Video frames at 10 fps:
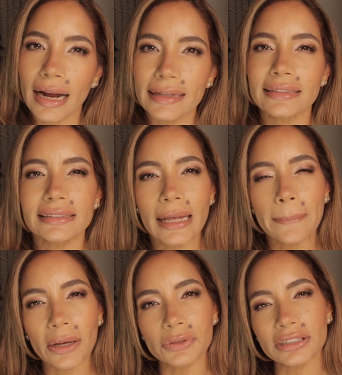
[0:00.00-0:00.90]
I step
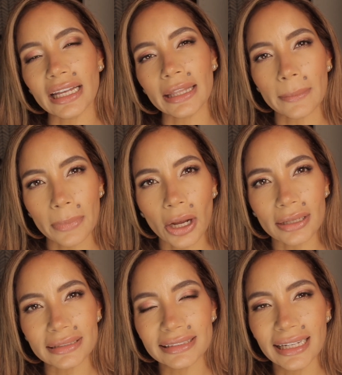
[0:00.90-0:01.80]
outside the
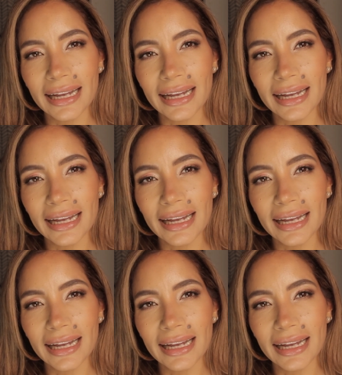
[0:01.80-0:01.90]
box.